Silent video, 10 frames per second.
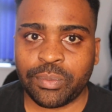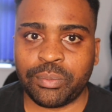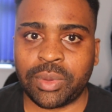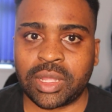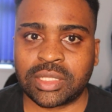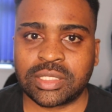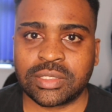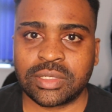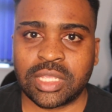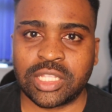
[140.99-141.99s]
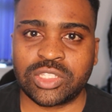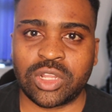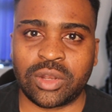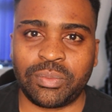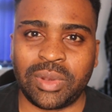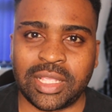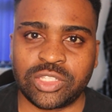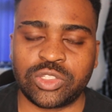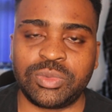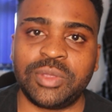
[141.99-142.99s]
but it's not a place
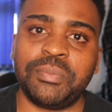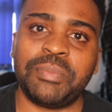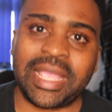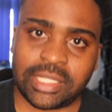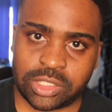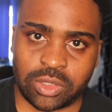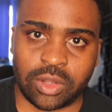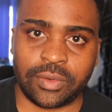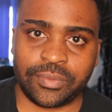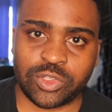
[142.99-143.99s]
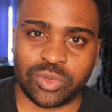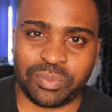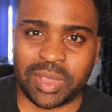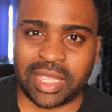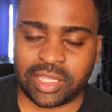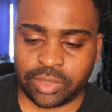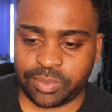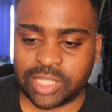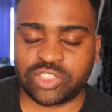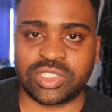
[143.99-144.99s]
to be based on, to
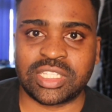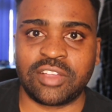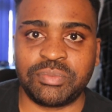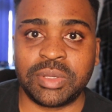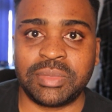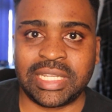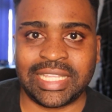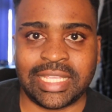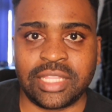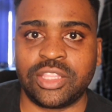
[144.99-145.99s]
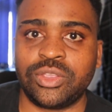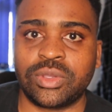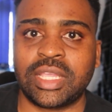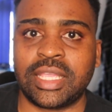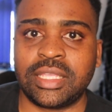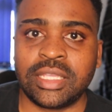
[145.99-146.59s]
base yourself permanently in the UK.